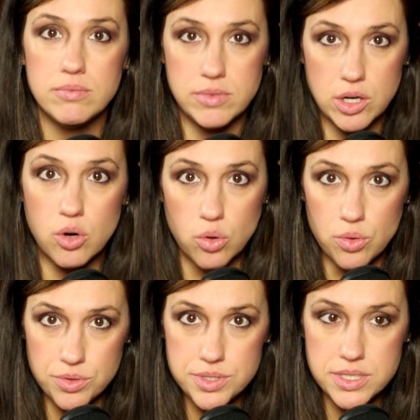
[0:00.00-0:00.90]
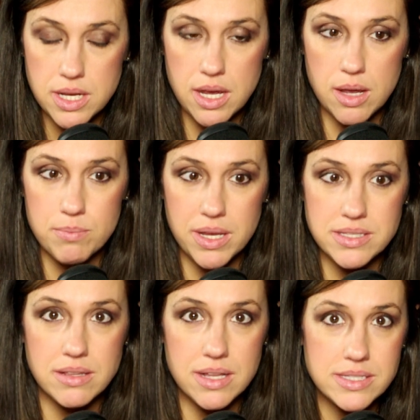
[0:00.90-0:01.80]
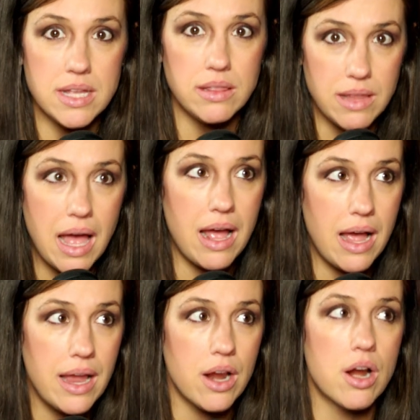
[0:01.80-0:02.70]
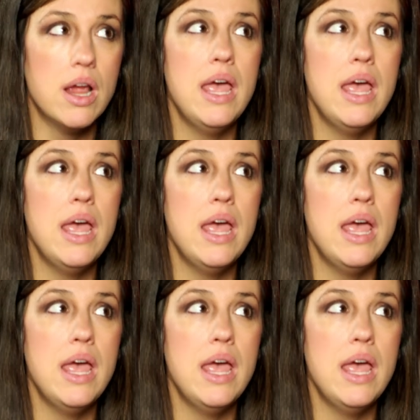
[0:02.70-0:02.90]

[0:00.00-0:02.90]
their goals, because it's a lot higher.